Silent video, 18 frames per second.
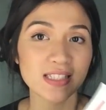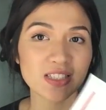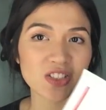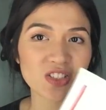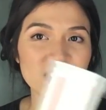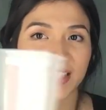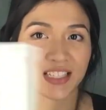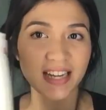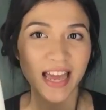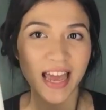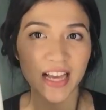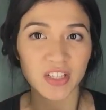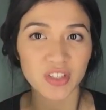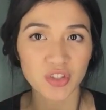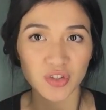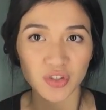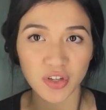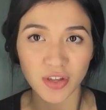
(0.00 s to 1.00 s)
just an
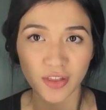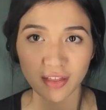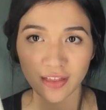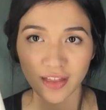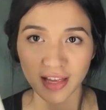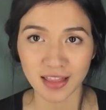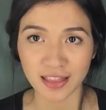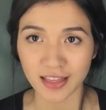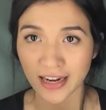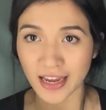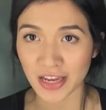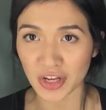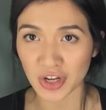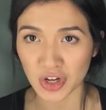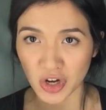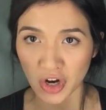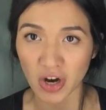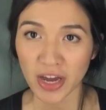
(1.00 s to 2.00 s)
extra thing that
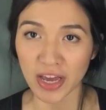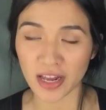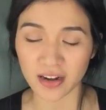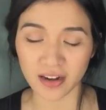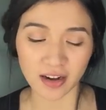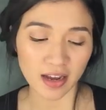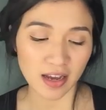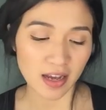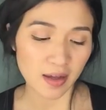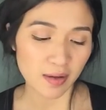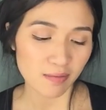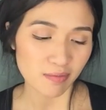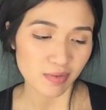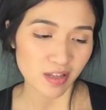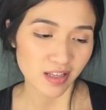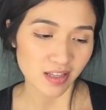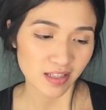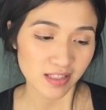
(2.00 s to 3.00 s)
I got
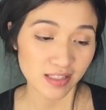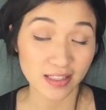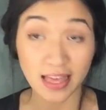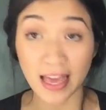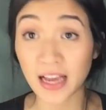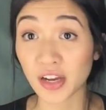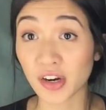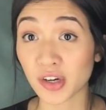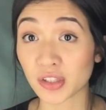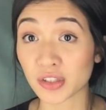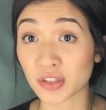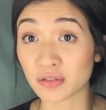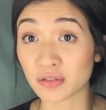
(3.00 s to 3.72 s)
because that girl